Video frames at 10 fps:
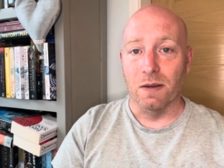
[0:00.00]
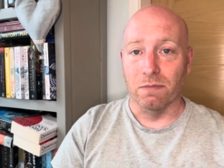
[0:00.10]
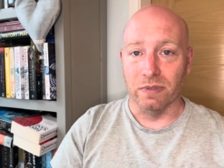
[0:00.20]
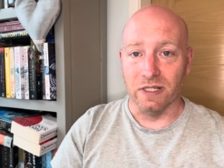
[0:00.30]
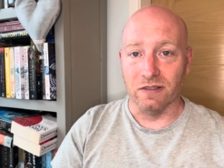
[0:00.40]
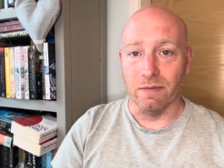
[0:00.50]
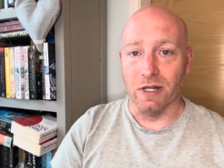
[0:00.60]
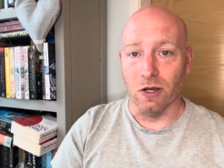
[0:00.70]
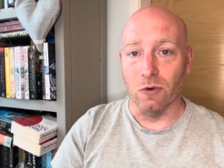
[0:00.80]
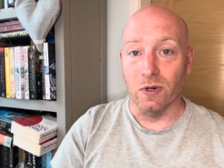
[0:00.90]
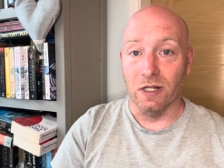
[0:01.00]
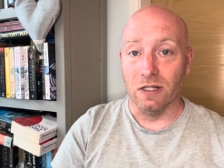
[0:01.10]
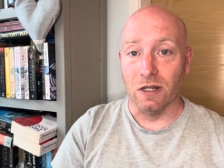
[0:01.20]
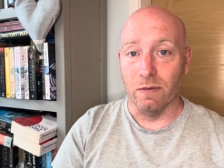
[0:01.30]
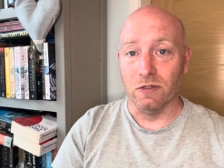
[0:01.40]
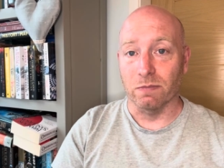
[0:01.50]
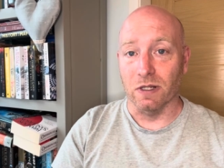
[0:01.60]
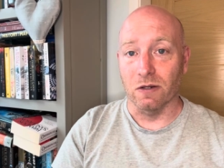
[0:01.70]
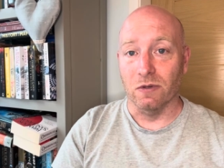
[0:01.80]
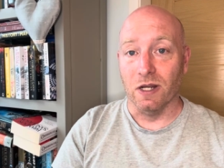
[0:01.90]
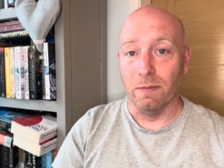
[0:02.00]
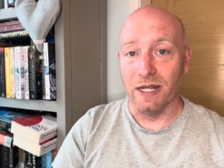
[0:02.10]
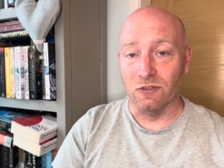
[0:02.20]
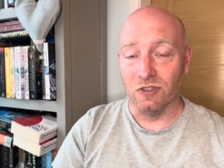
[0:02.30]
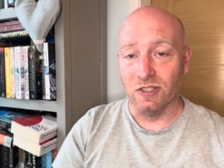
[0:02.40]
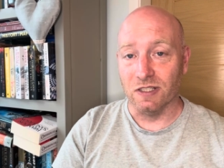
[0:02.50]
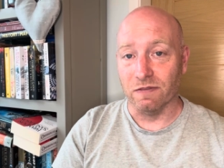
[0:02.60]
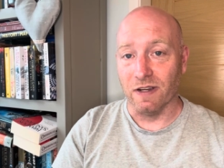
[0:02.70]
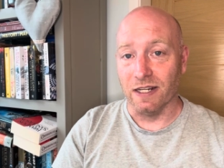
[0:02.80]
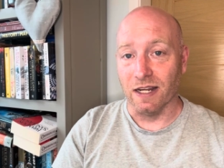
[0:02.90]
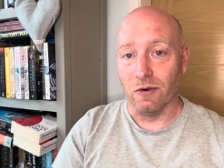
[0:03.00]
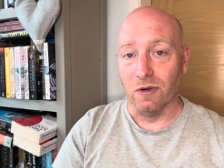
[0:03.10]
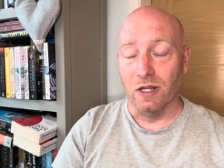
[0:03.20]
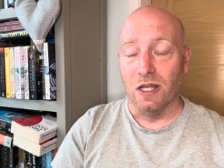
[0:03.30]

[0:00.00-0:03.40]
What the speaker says: please let me know in the comments below. It'll be interesting to find out.